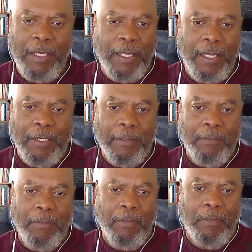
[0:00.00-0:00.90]

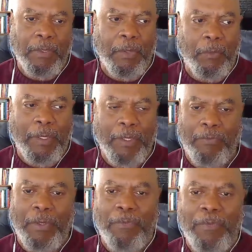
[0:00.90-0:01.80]
Um, you know, we if
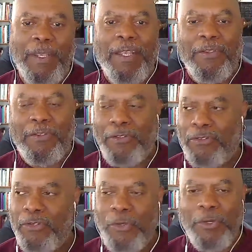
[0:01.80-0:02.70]
if as
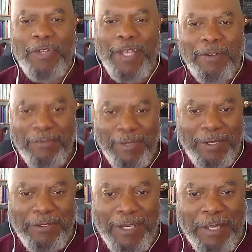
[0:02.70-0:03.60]
soon as I invent a
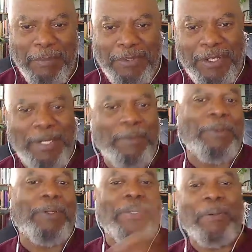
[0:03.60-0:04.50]
time machine, I'm going
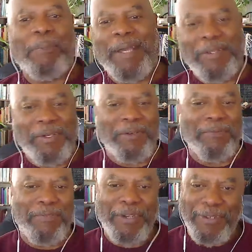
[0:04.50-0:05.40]
to go back there and
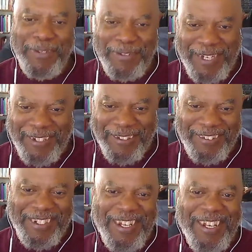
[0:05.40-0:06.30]
figure this out. Yeah.